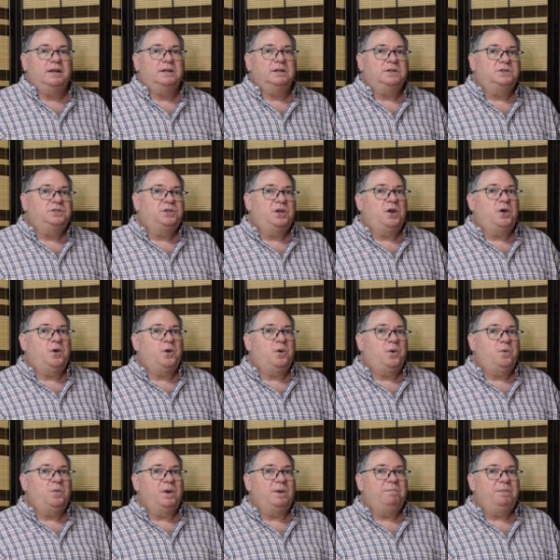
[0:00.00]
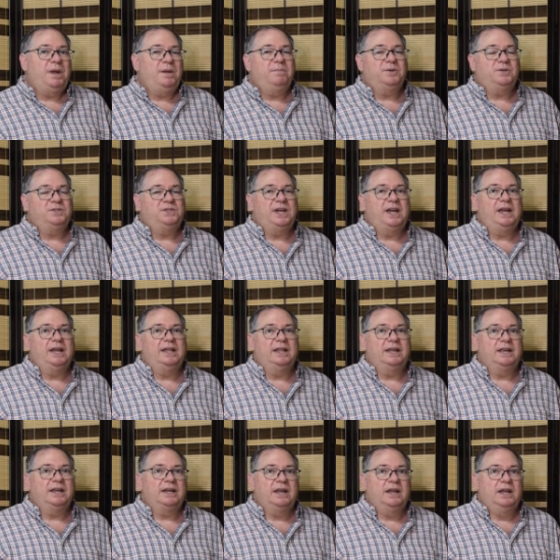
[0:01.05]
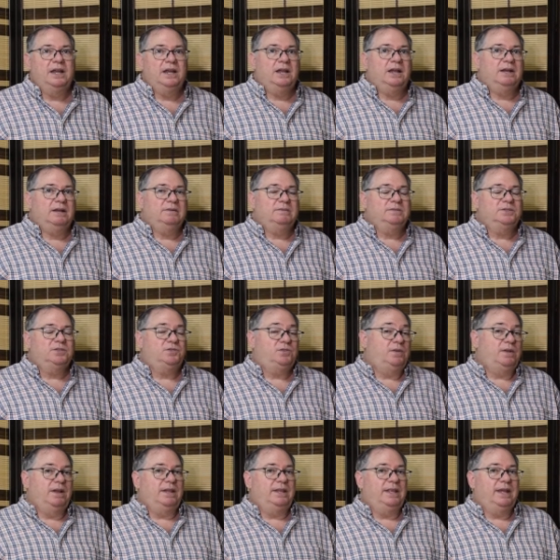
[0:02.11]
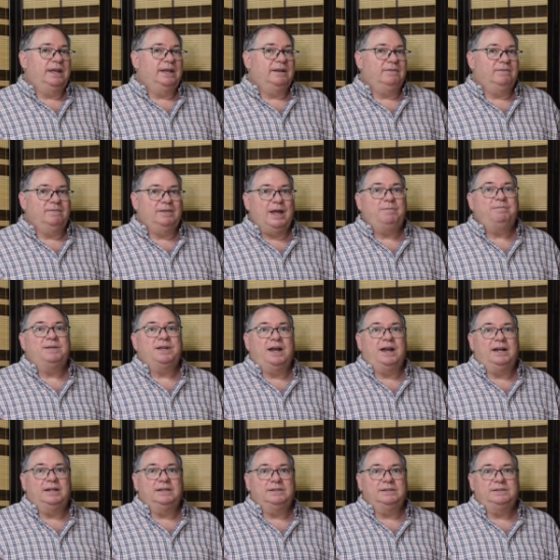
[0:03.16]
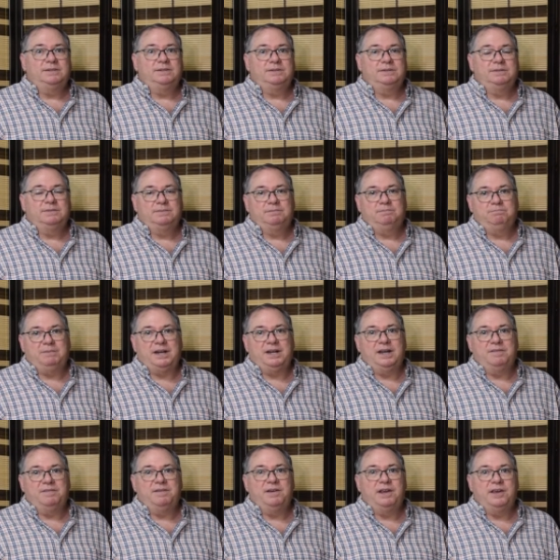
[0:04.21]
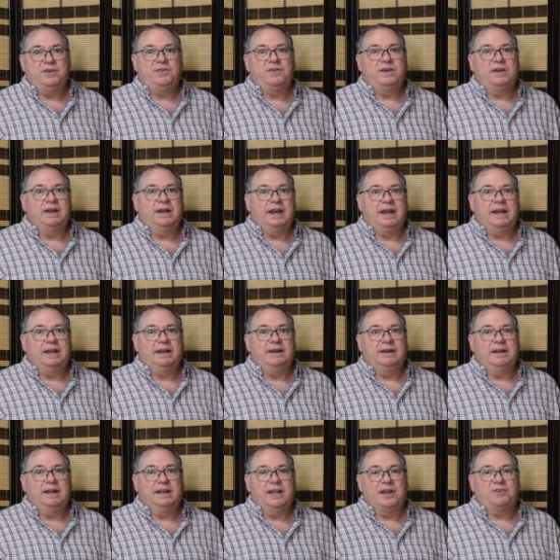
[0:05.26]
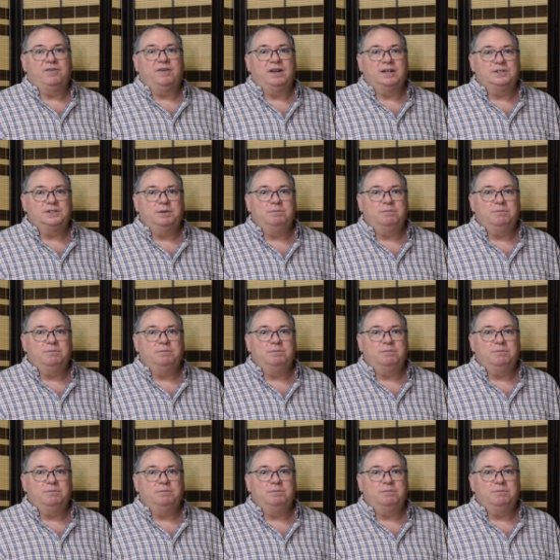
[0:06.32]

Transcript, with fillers: So when people say that leptons, by definition, and electrons in